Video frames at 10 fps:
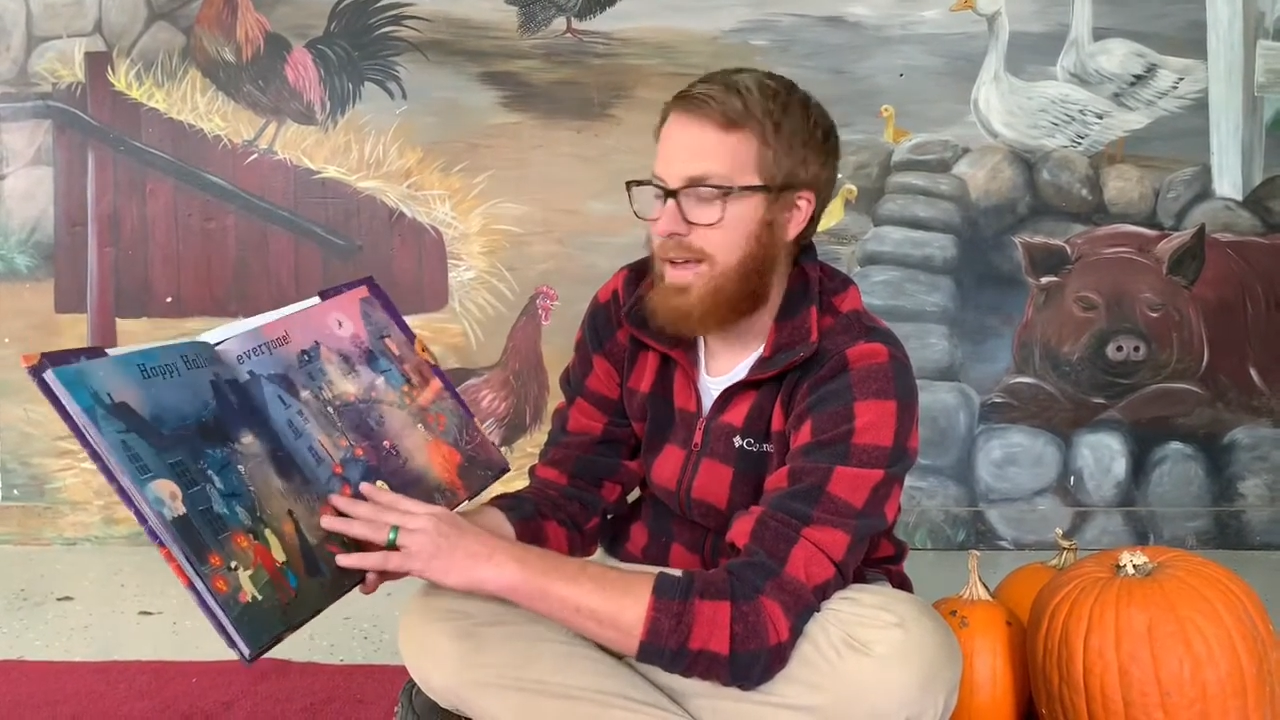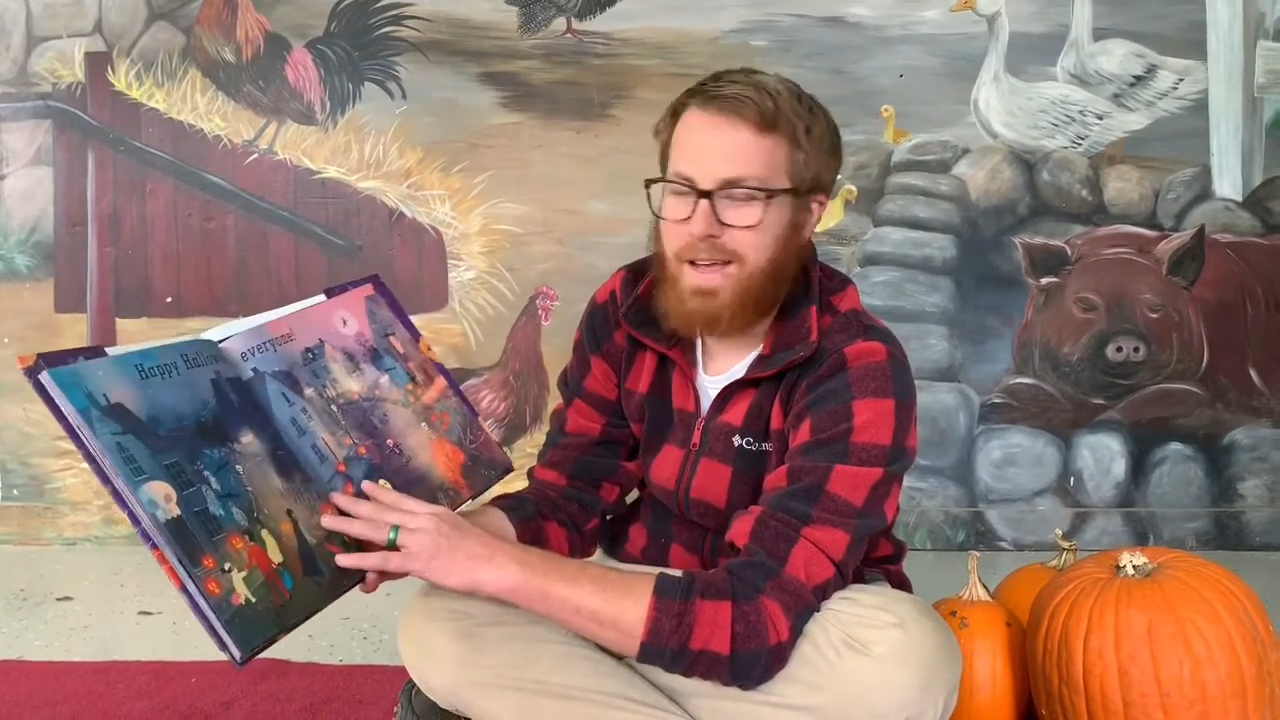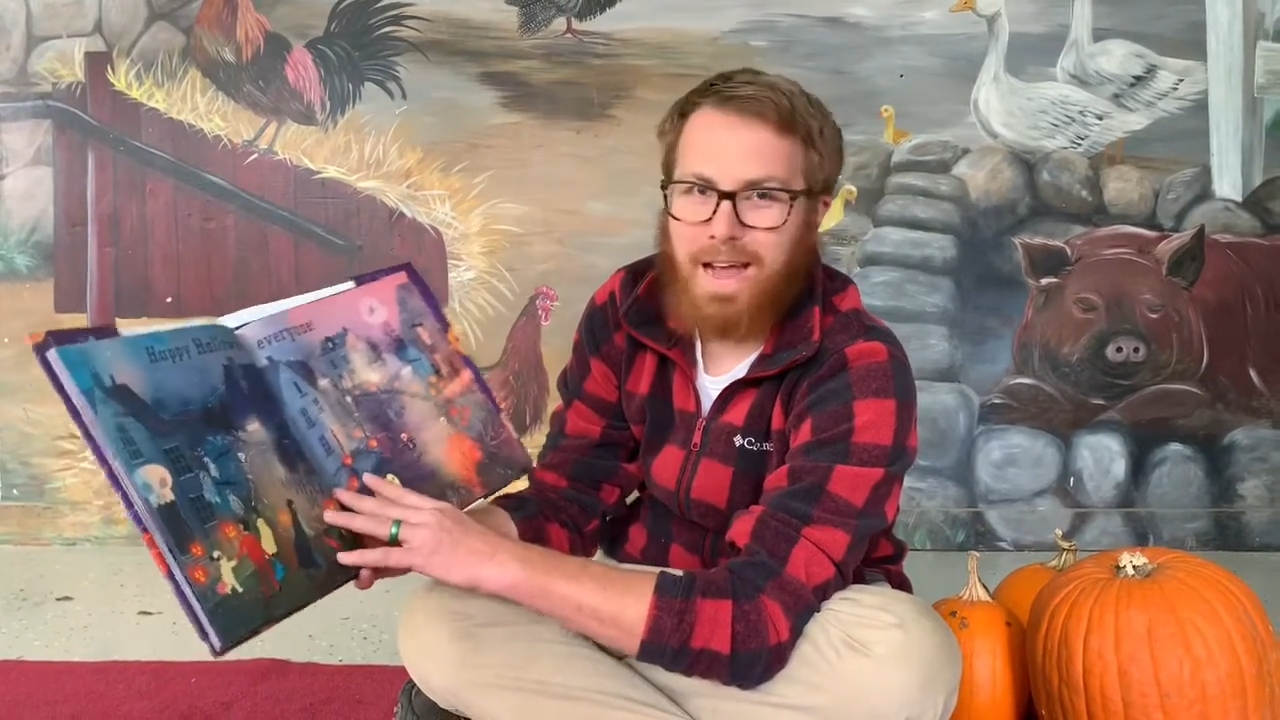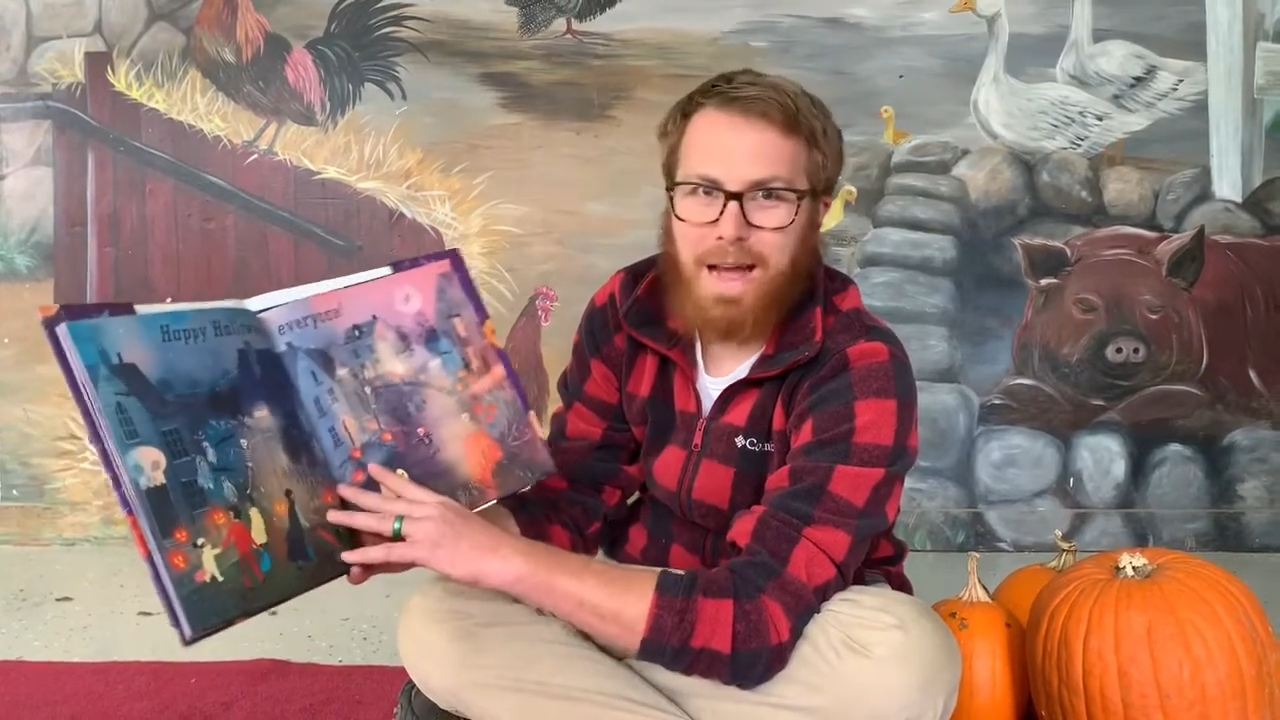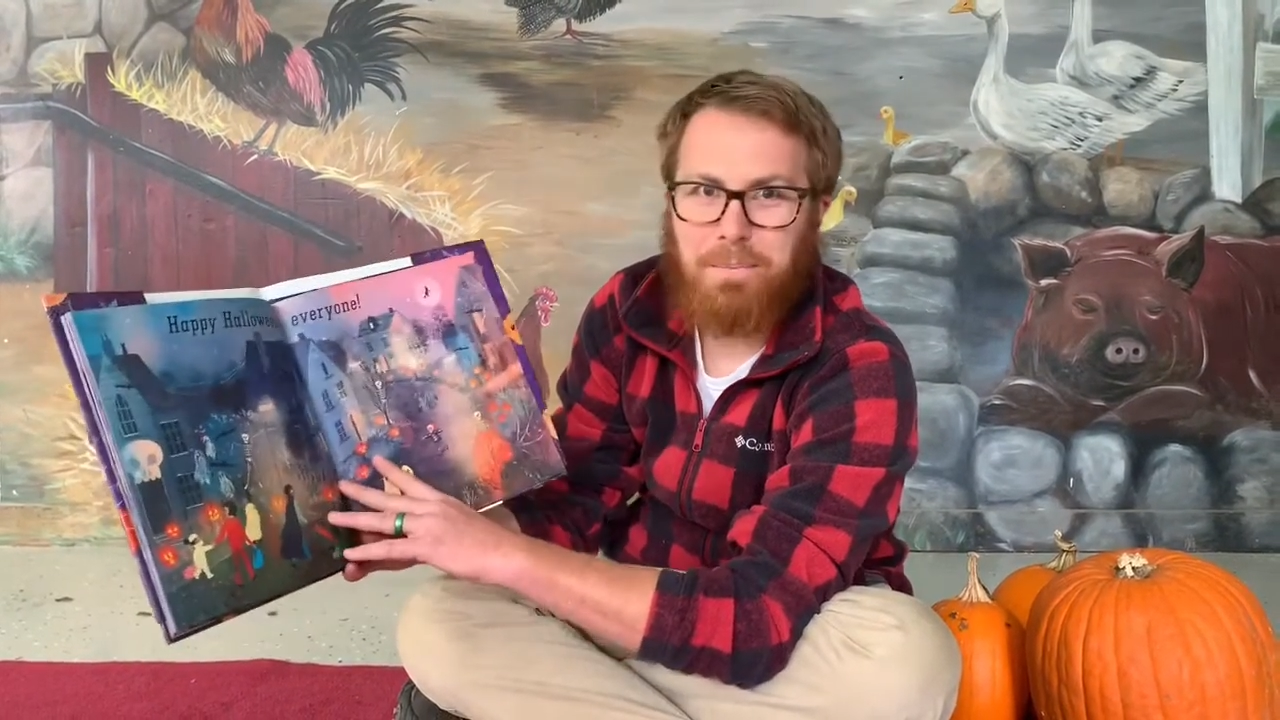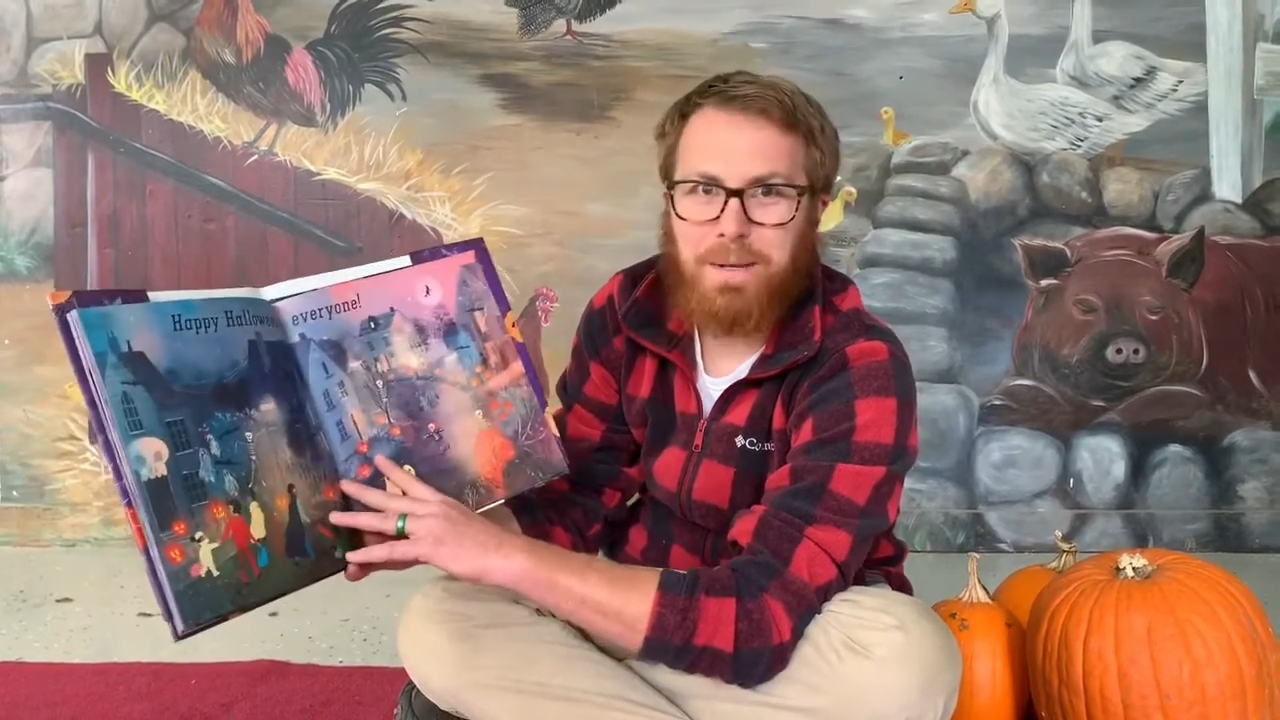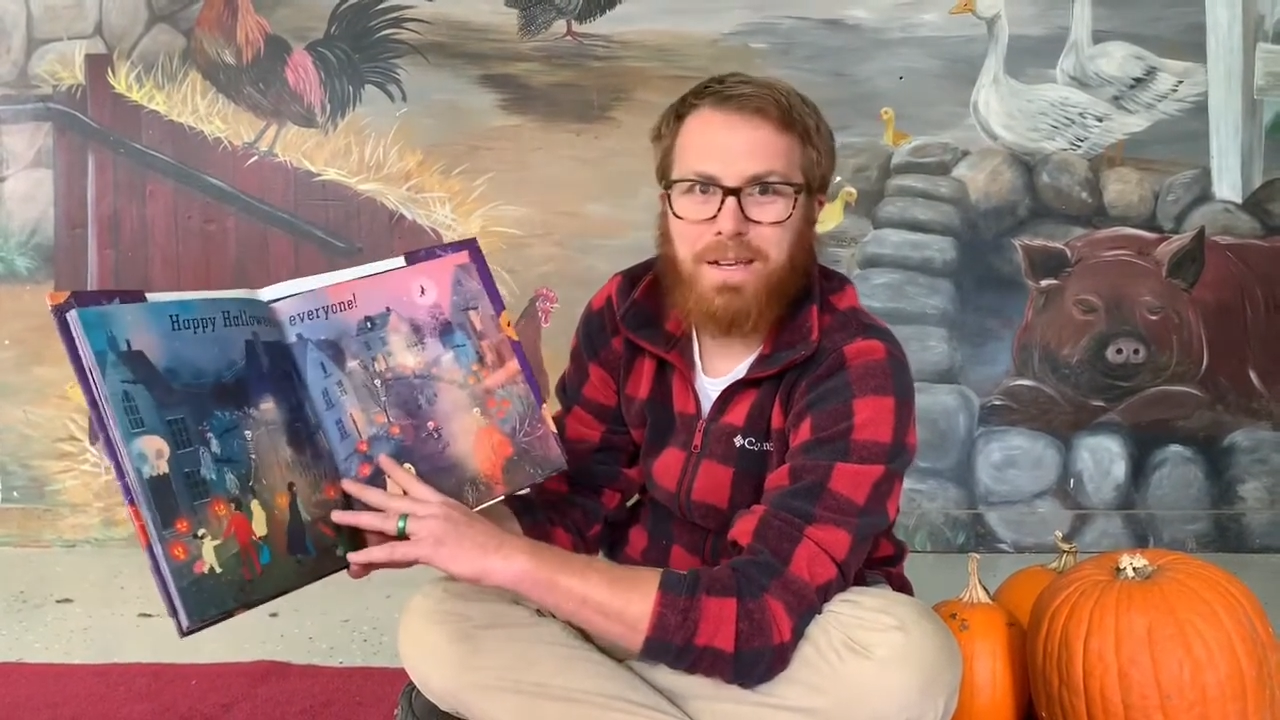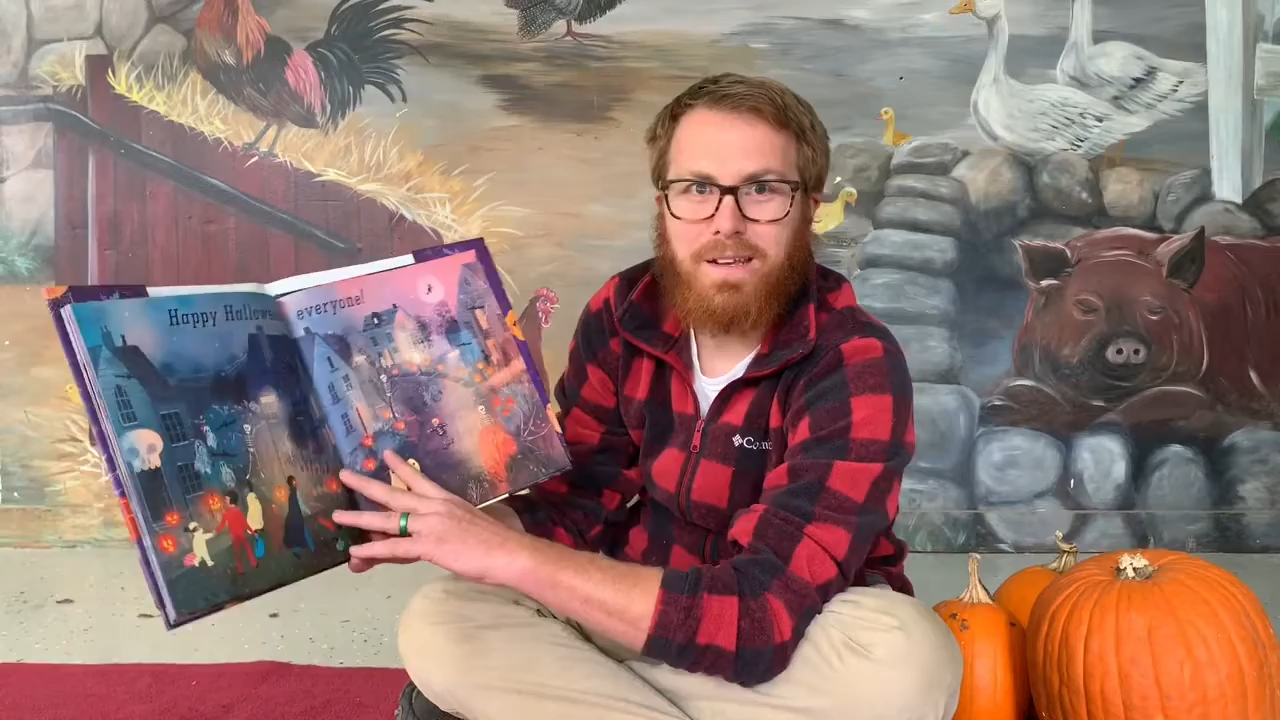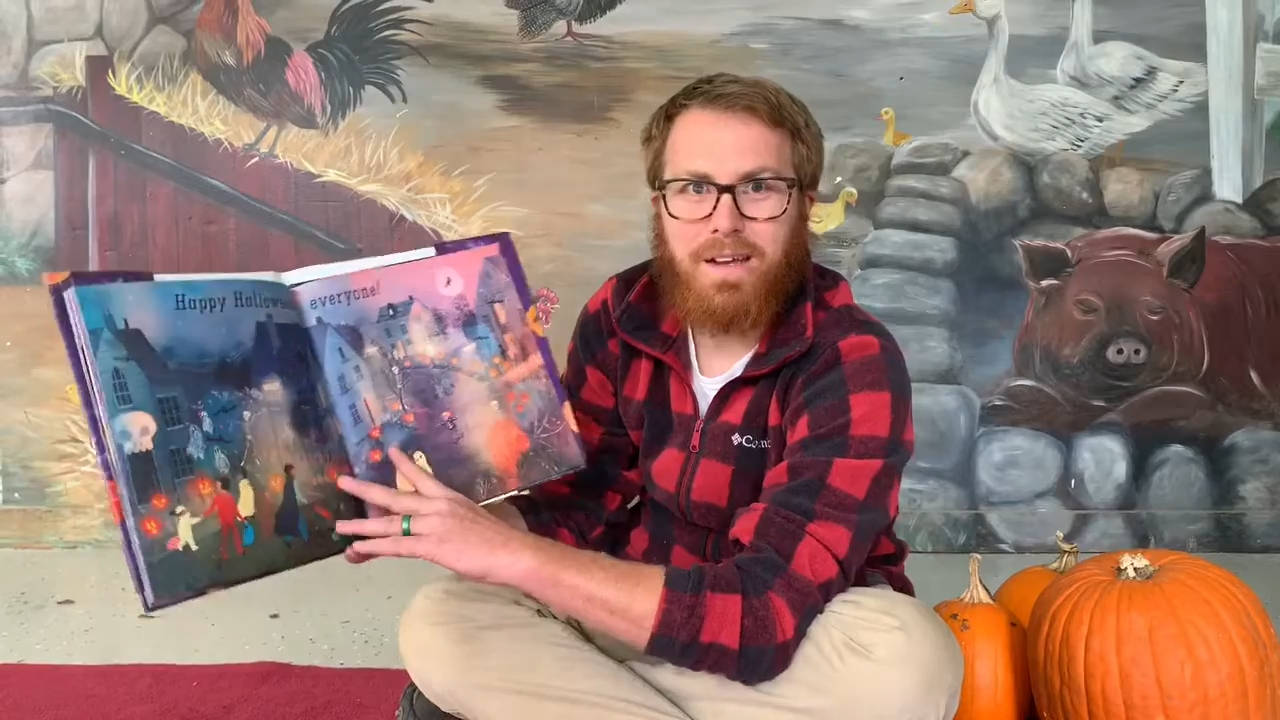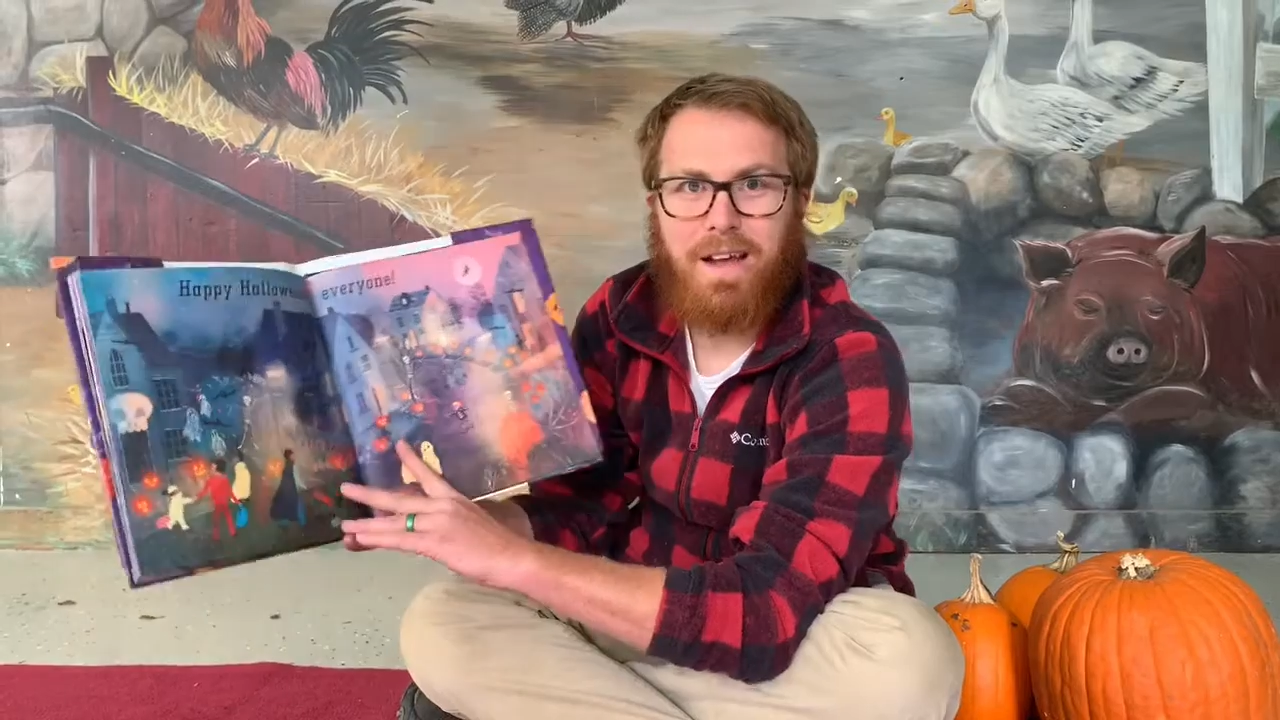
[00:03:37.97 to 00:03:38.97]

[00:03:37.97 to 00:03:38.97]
happy